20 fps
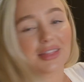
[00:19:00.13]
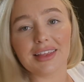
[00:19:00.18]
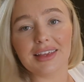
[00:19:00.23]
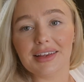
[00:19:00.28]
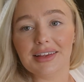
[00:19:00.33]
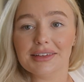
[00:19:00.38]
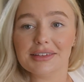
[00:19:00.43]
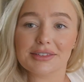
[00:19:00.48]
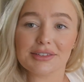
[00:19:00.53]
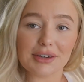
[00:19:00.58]

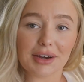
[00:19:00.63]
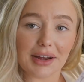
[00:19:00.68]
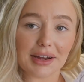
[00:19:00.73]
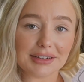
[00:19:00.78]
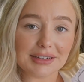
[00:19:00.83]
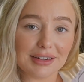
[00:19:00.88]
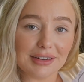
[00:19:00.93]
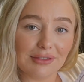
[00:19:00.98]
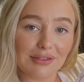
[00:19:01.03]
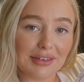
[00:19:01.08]
Easter
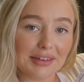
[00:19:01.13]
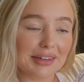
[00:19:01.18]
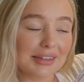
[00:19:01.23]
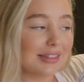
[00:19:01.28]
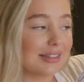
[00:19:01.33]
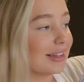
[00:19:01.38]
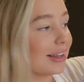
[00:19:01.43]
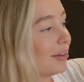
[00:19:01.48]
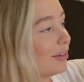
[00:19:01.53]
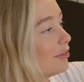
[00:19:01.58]

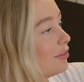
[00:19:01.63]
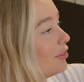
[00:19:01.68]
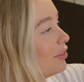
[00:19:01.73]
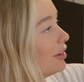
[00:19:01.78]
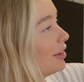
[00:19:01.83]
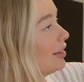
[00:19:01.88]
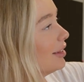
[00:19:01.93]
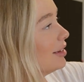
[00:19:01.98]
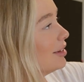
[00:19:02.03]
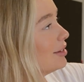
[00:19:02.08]
activities that
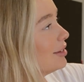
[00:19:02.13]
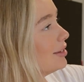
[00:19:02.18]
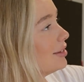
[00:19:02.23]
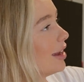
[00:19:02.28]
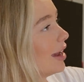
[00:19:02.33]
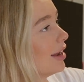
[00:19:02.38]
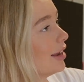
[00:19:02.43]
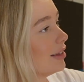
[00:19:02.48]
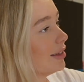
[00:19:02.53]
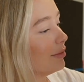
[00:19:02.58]
really just
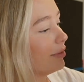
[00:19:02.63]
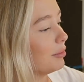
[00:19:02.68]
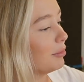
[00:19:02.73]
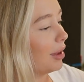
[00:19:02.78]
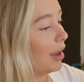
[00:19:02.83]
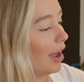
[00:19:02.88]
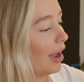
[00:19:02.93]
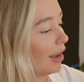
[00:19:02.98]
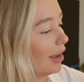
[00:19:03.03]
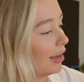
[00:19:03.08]
takes me
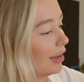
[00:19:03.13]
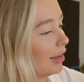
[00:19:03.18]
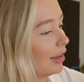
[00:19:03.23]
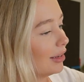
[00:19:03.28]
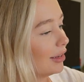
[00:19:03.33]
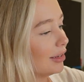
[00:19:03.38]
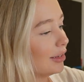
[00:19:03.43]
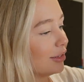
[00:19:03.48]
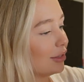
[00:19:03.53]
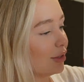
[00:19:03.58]
back
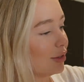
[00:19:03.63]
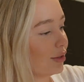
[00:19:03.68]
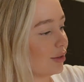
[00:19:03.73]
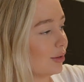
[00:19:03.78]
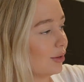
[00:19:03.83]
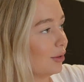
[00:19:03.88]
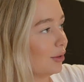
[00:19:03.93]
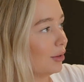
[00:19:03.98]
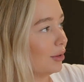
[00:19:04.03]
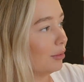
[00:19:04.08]

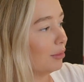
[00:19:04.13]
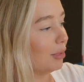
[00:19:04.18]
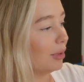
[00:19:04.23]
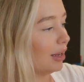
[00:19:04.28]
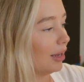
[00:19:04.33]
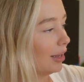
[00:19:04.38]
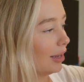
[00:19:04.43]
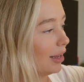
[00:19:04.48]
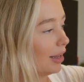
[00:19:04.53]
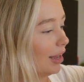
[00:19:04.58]
to
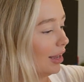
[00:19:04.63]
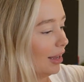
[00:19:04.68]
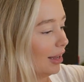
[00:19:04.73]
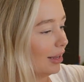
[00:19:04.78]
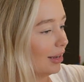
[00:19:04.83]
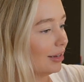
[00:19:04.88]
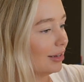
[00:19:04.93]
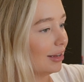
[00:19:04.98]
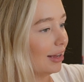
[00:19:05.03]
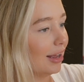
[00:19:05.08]
being a
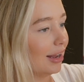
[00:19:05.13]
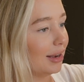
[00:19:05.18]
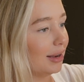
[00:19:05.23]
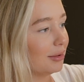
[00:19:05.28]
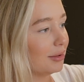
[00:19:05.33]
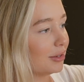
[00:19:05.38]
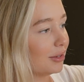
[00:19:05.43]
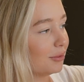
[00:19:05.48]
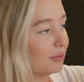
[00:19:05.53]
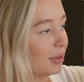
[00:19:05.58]
kid, and it
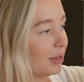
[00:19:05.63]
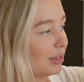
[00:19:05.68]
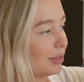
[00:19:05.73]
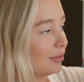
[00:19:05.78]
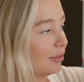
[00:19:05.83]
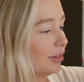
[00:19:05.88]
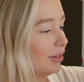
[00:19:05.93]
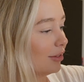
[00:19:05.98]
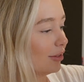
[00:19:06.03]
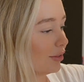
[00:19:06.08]
just makes
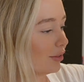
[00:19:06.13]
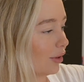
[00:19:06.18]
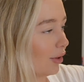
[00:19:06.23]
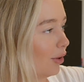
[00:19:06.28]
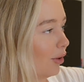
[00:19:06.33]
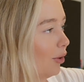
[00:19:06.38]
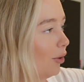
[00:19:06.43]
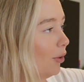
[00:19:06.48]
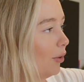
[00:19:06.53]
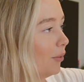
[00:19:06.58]
me
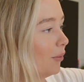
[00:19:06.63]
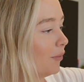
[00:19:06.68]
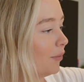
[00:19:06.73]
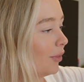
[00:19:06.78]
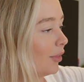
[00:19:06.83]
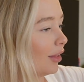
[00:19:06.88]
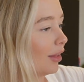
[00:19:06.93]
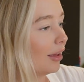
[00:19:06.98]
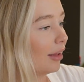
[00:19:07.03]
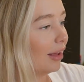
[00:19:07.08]
so
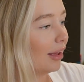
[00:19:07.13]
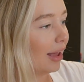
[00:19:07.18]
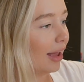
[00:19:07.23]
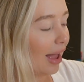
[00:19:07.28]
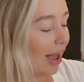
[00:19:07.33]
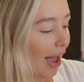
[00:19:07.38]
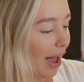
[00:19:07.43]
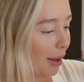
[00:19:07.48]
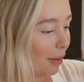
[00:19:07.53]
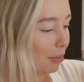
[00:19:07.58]

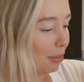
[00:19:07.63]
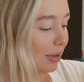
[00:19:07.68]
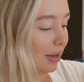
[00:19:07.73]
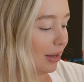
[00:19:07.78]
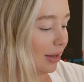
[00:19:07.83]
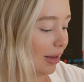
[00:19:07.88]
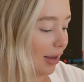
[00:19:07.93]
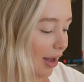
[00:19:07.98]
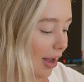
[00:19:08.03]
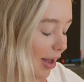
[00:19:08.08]

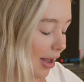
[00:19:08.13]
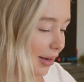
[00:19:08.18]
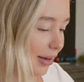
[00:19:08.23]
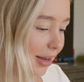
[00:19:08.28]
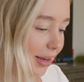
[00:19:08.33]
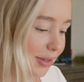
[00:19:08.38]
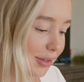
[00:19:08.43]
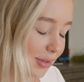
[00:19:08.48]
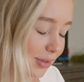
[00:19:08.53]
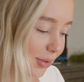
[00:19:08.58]
happy. And
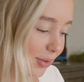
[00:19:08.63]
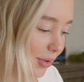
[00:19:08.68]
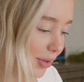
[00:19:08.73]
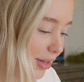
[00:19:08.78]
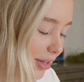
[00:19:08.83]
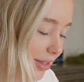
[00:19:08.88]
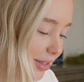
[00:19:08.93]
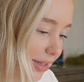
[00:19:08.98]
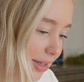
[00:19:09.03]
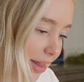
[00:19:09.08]
I saw
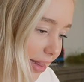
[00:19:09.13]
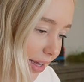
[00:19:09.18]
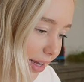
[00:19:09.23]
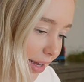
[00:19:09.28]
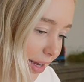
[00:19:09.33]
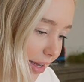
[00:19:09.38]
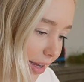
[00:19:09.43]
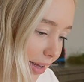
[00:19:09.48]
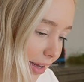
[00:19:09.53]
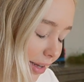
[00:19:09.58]
this
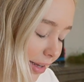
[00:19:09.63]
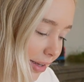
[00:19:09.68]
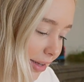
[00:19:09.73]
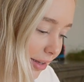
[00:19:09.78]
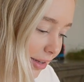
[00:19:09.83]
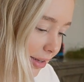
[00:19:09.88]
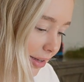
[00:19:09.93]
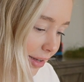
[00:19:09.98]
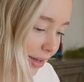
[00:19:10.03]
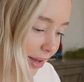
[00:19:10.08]
thing,
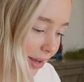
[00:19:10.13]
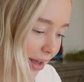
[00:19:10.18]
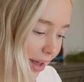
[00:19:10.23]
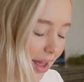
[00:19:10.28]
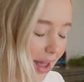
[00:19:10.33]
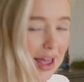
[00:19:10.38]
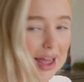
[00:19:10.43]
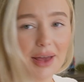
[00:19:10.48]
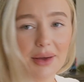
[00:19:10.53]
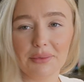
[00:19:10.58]

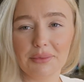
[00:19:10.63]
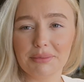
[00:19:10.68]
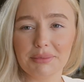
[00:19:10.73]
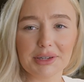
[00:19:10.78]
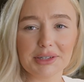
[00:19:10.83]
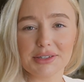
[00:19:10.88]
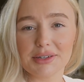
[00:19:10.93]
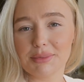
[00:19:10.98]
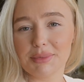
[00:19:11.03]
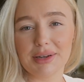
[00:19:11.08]
it
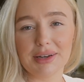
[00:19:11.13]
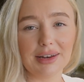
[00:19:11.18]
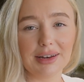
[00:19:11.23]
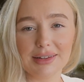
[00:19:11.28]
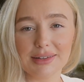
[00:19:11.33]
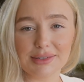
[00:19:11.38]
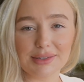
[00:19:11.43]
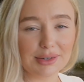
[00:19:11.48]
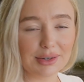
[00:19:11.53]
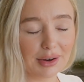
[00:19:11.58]
must have been an
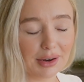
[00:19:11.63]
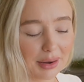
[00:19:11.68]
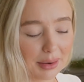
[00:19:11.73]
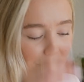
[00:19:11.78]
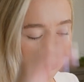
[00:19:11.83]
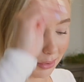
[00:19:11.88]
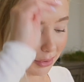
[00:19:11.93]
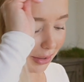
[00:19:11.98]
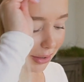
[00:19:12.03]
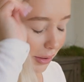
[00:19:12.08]

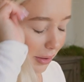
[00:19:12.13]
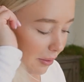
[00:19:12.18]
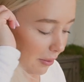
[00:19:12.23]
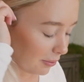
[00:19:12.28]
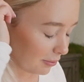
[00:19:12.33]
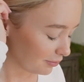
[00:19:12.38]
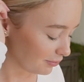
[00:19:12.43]
Instagram reel,